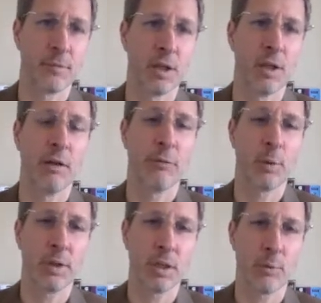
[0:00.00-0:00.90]
If we want to
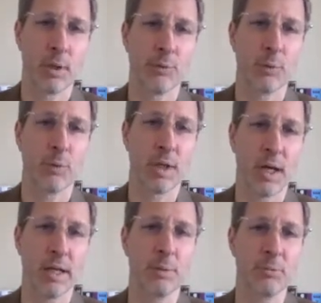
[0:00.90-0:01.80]
iterate through the
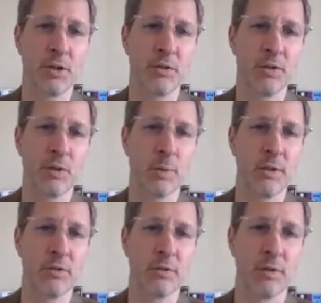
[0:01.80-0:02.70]
items in a
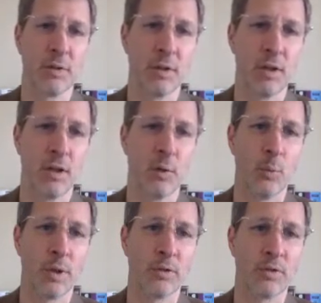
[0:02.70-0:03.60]
sequence, we can
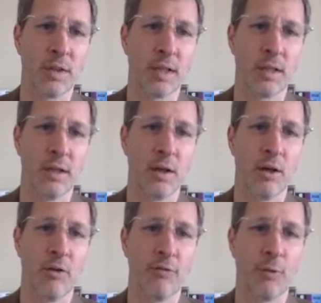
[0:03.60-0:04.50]
say
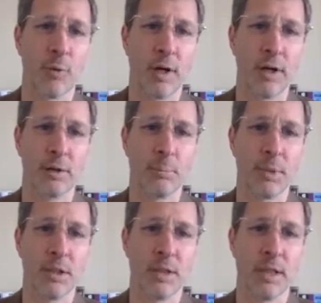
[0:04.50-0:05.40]
for item
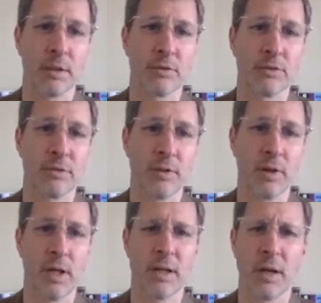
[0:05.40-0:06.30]
in X.
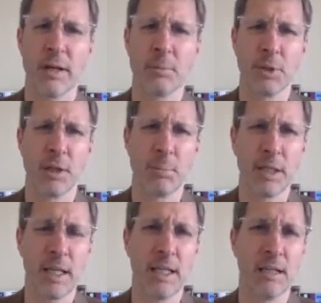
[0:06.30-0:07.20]
An item can be
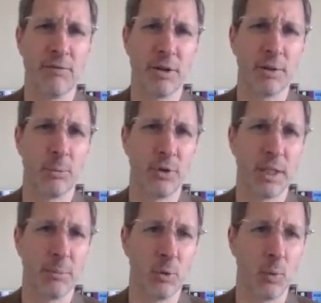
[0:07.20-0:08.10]
any variable name
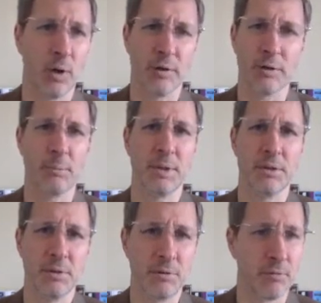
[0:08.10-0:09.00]
you want. It can be
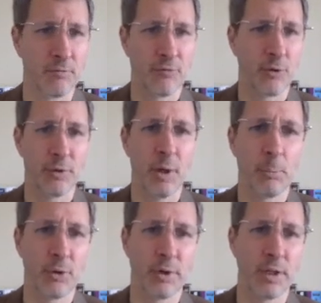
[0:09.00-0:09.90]
for number
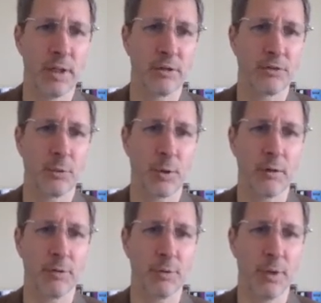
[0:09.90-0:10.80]
in X or whatever you
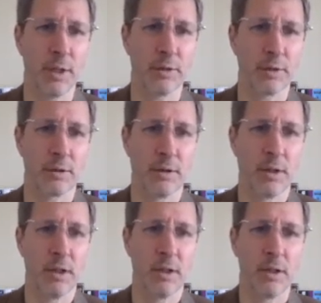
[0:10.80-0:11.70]
like.
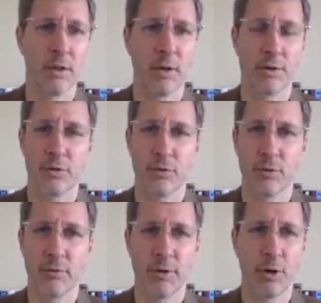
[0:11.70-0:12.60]
Here I just used a
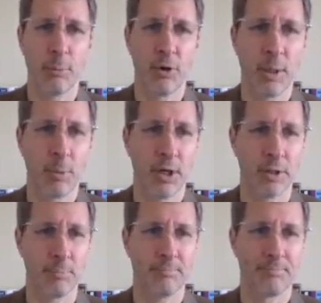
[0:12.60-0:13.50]
variable name item.
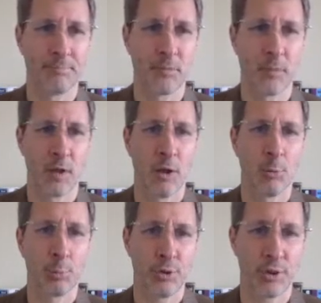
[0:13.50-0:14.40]

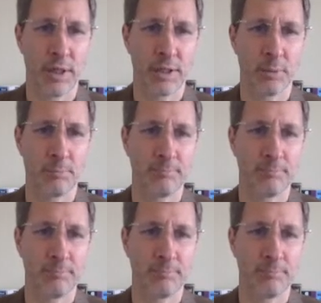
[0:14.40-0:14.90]
Print item.